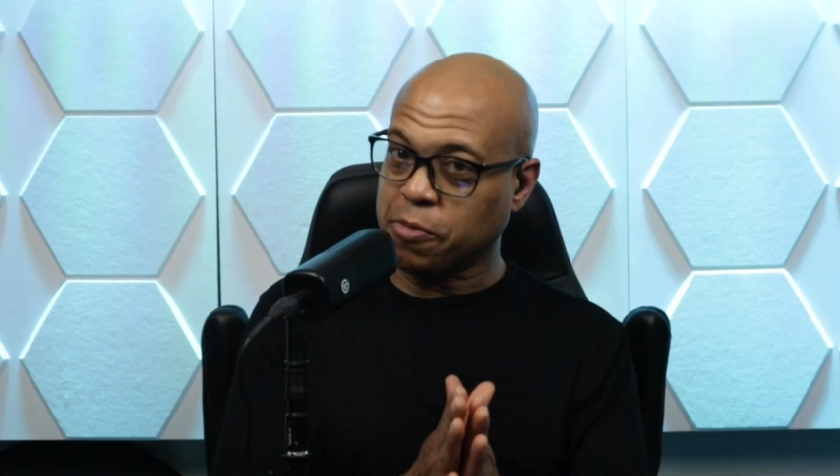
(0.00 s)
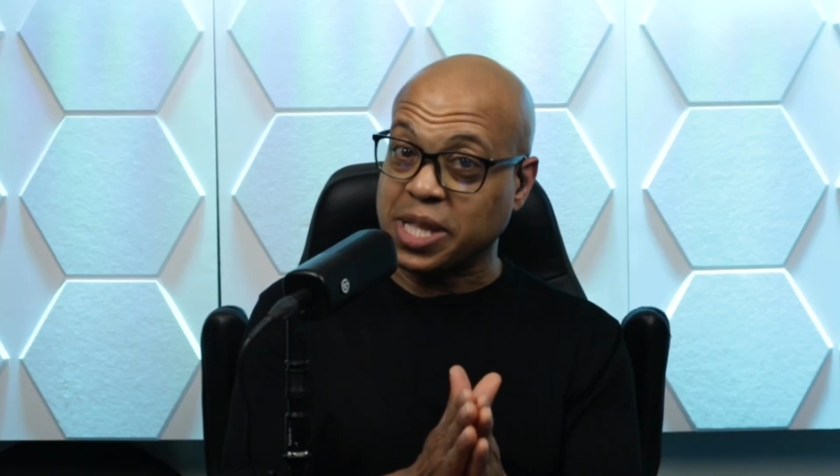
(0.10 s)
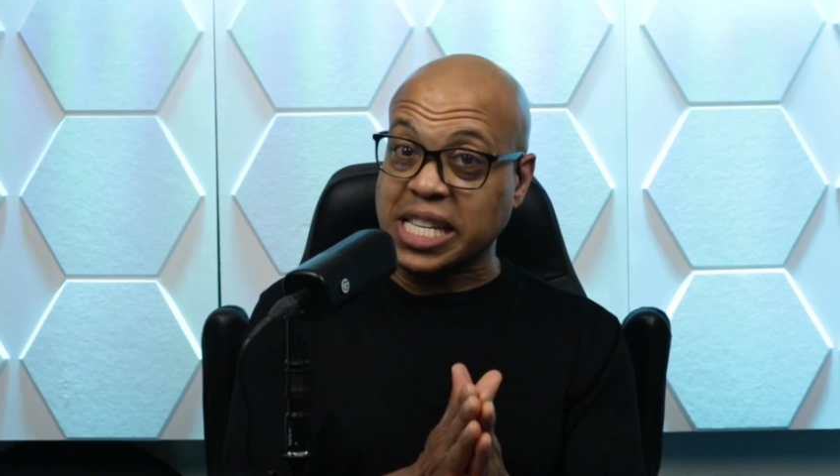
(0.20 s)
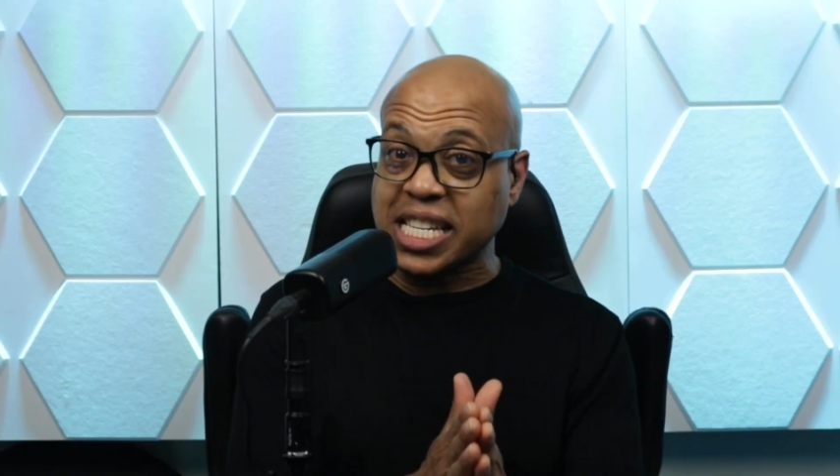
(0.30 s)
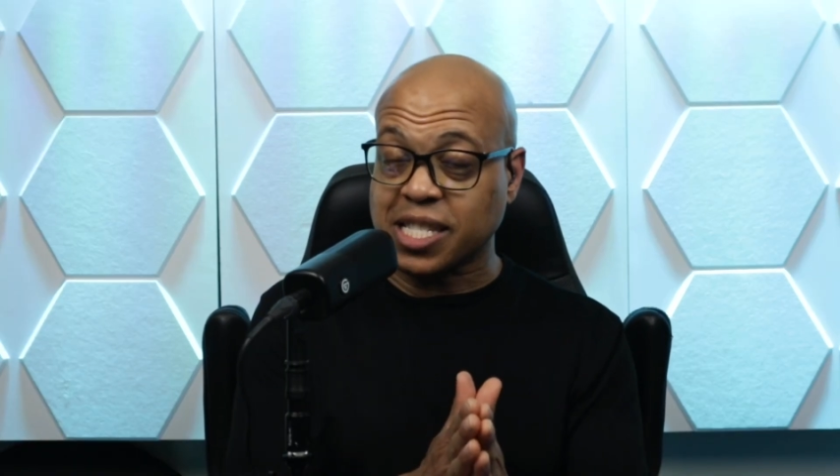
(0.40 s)

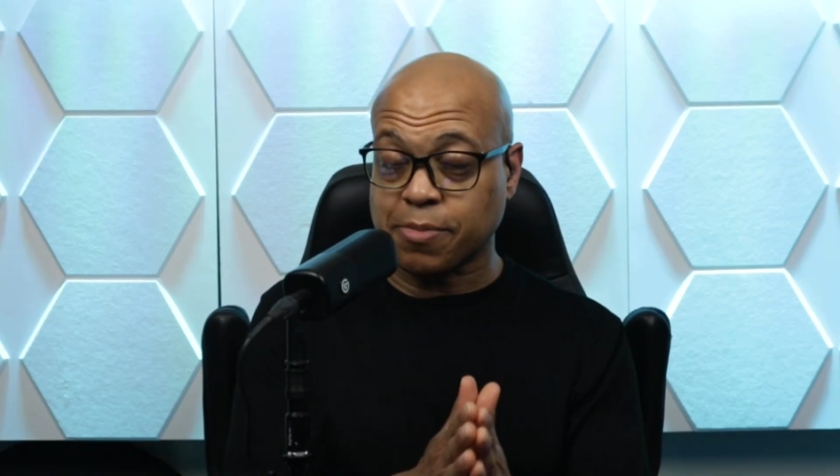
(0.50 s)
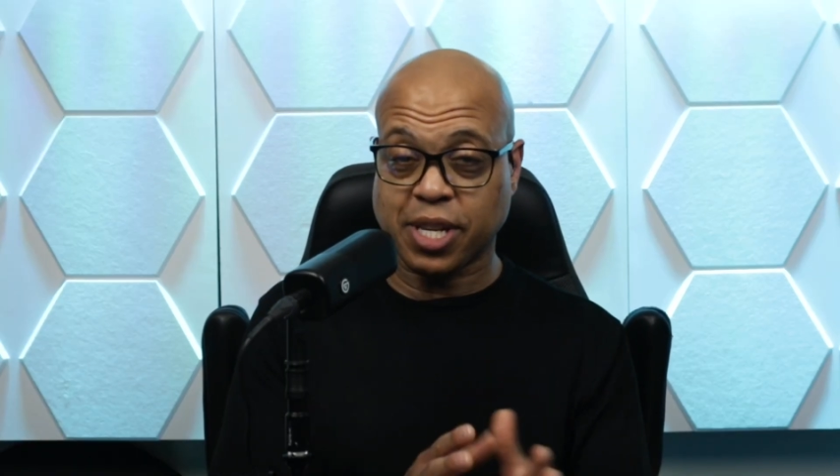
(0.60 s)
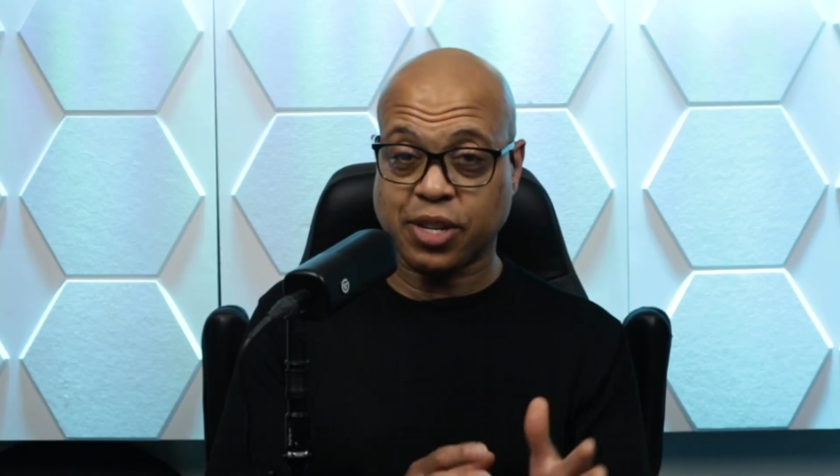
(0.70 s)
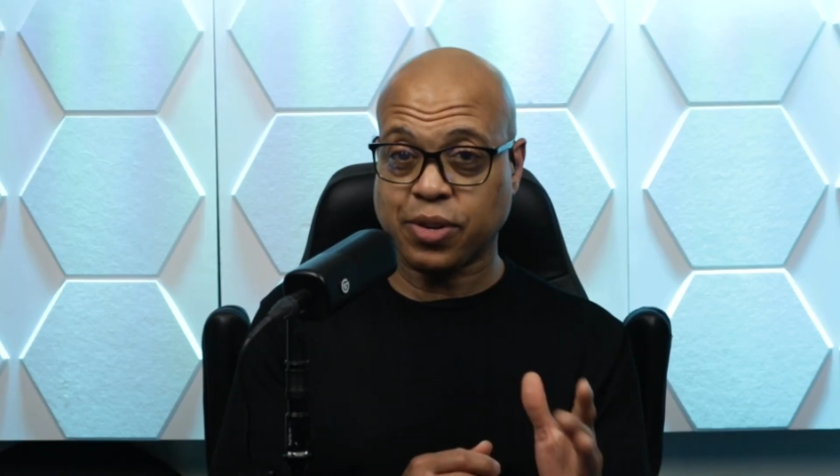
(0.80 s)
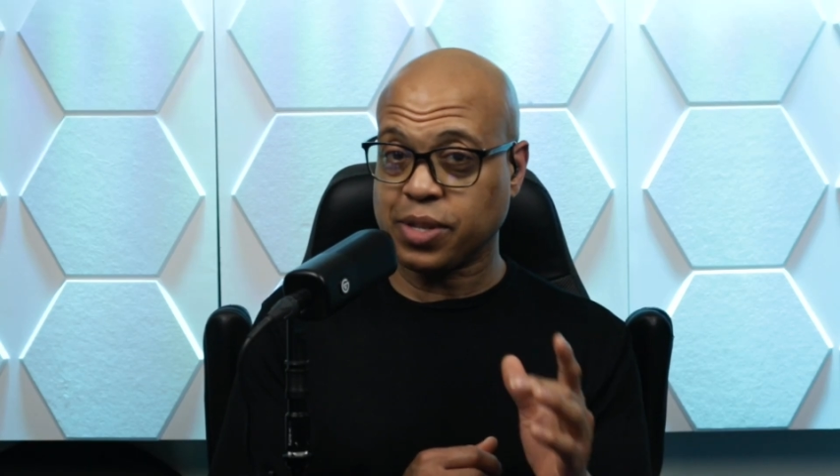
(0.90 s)
Please be
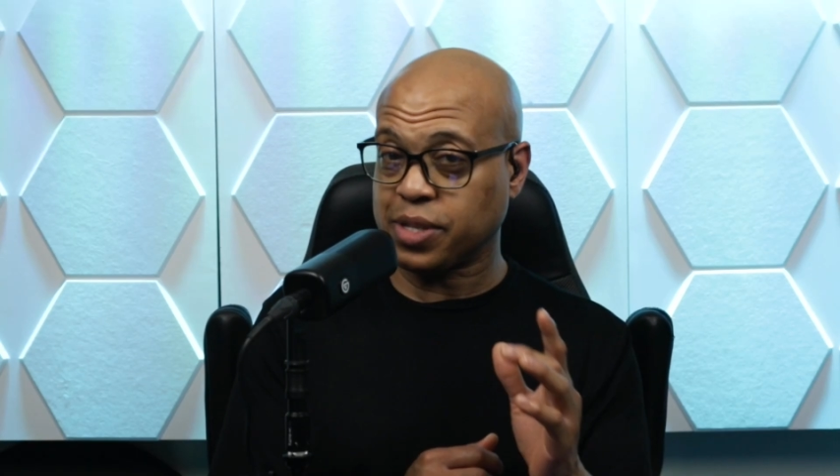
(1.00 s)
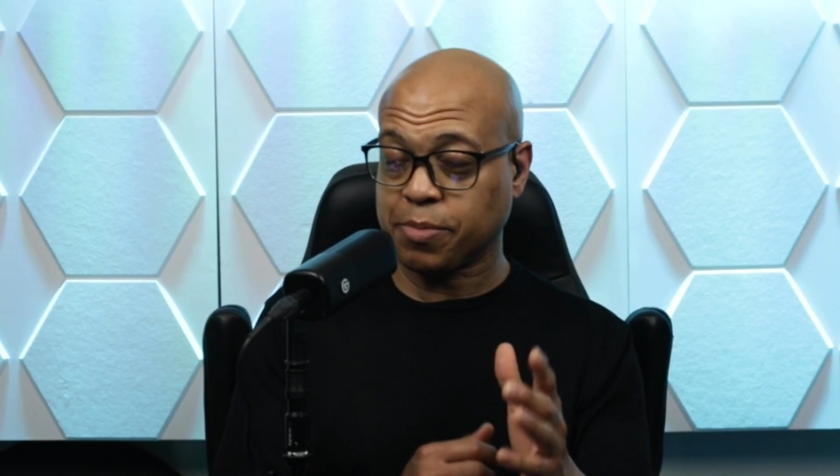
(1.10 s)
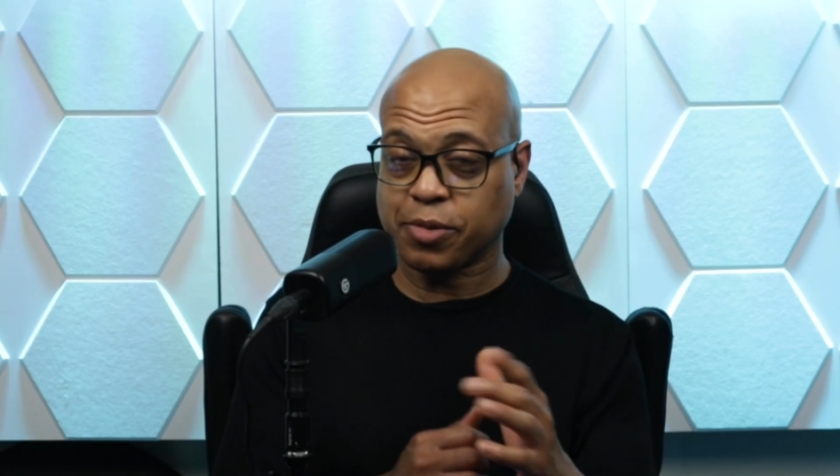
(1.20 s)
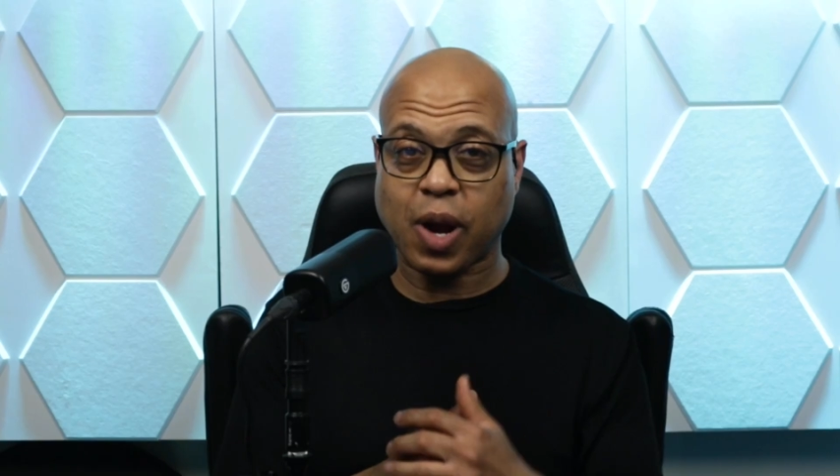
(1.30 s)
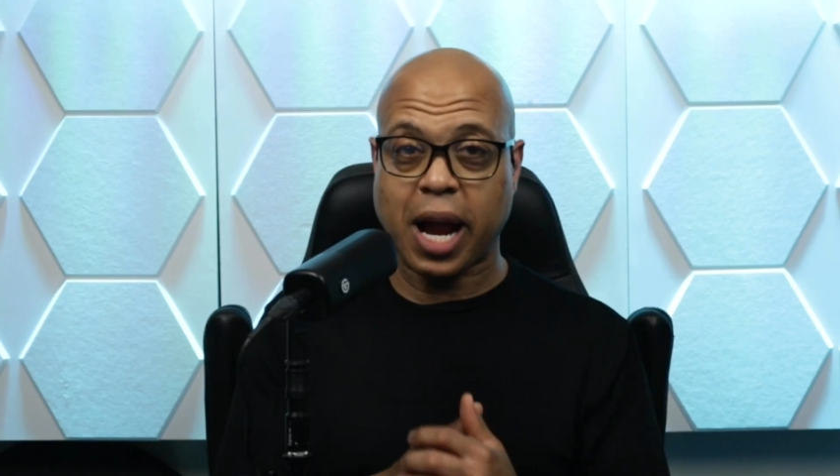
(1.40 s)
sure to
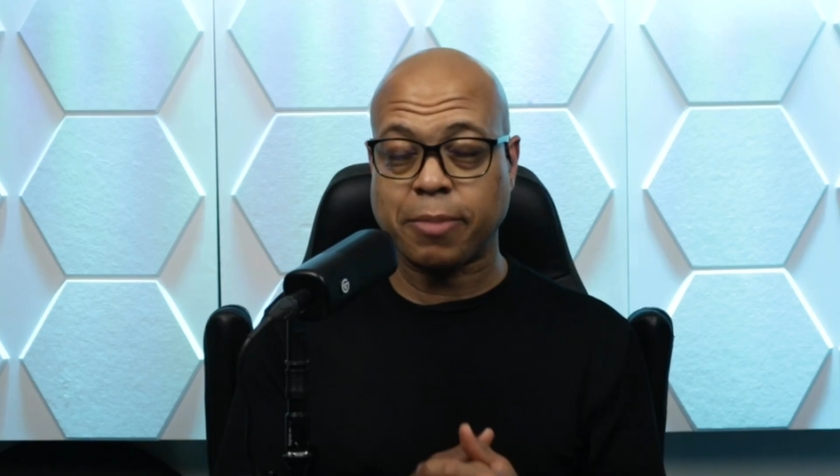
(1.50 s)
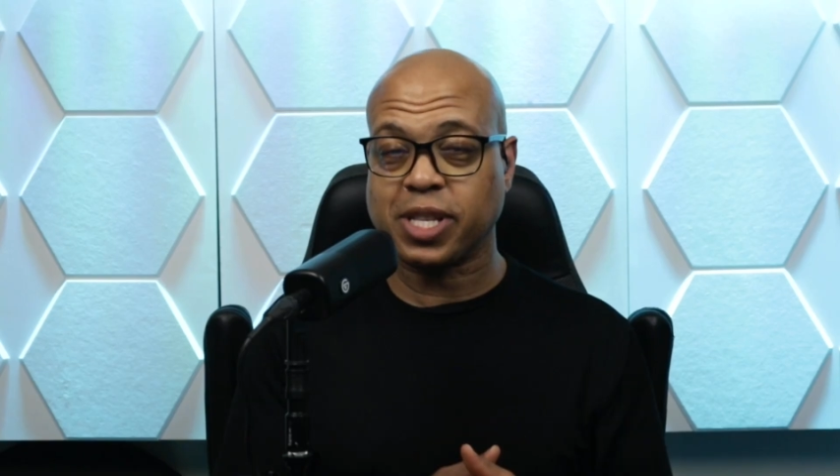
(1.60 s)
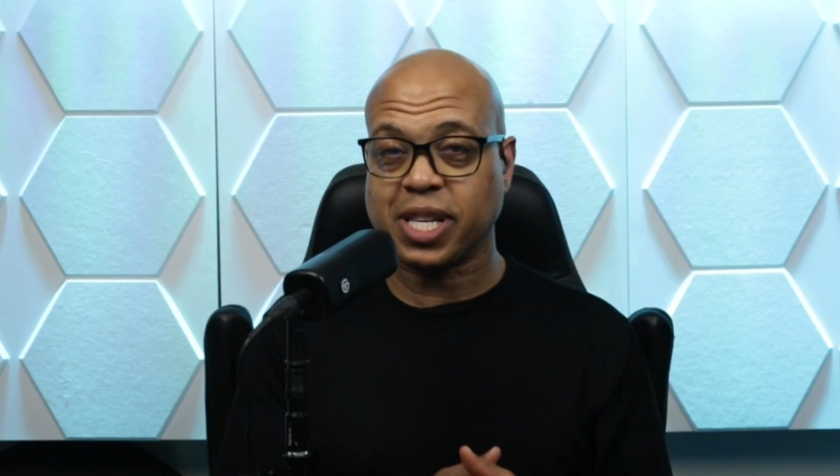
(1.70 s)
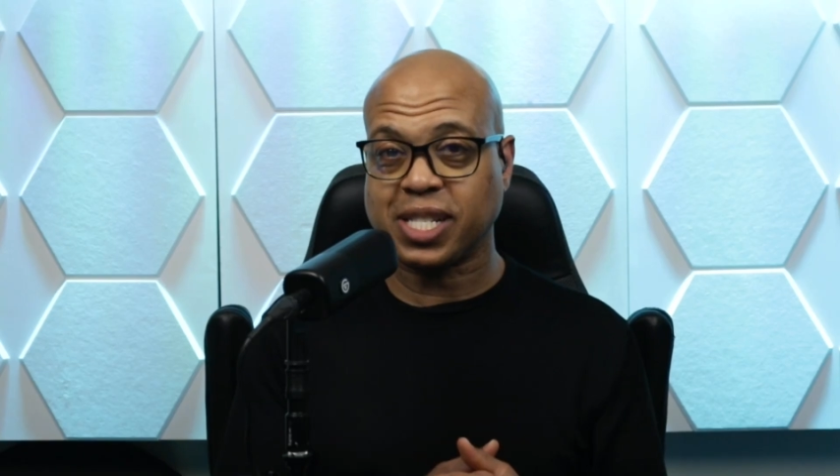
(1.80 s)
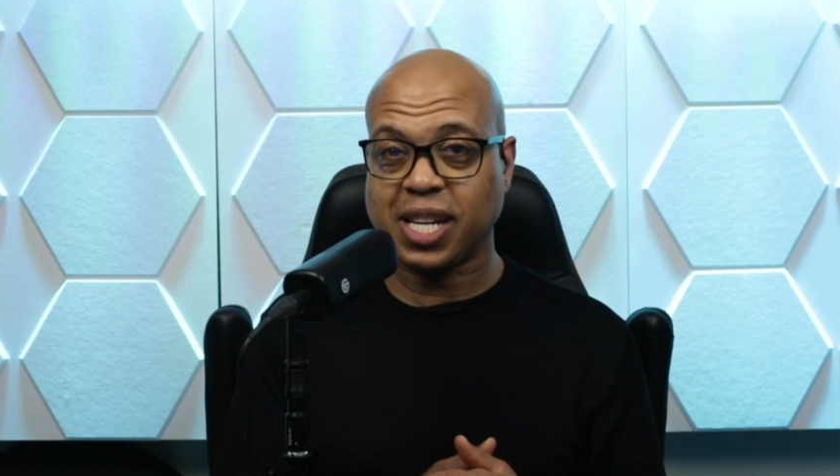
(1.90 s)
subscribe to
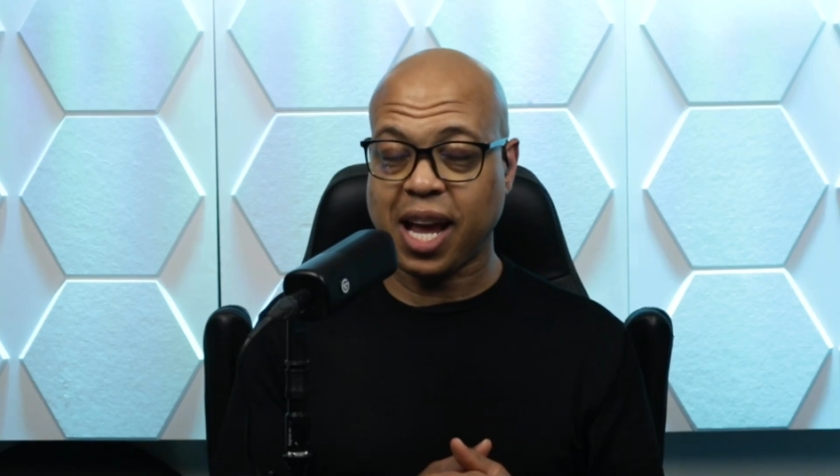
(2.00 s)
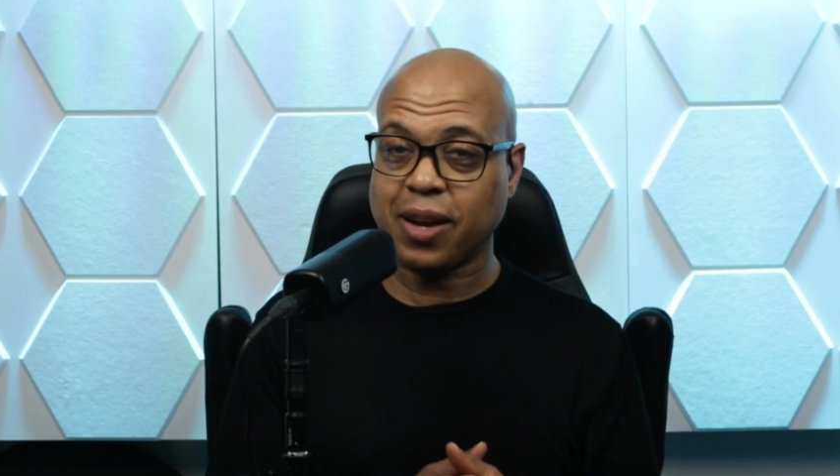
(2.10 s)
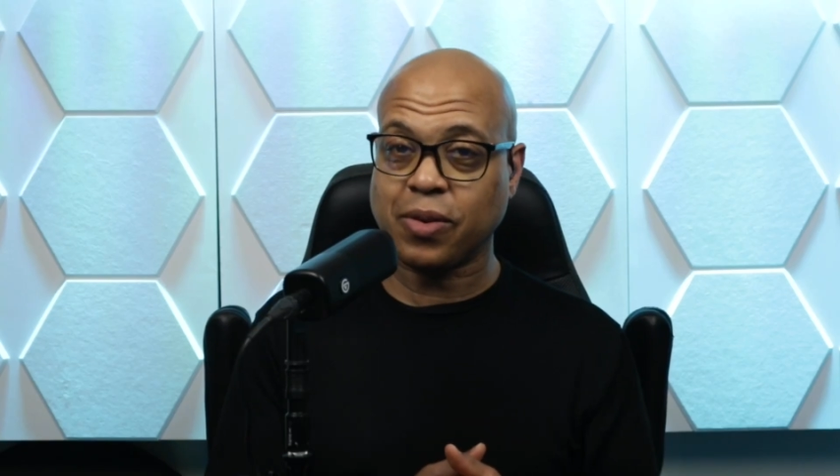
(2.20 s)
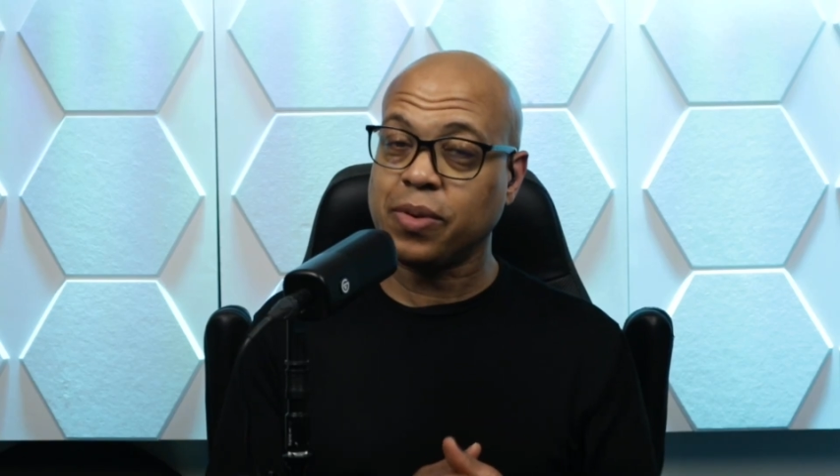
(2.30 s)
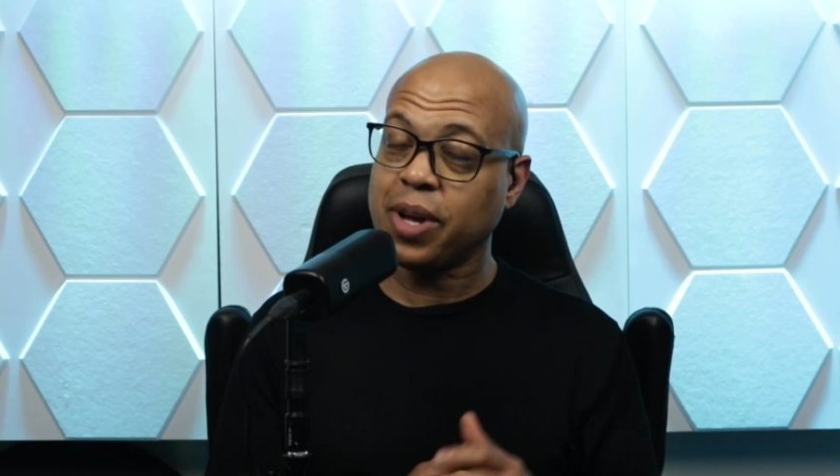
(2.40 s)
the channel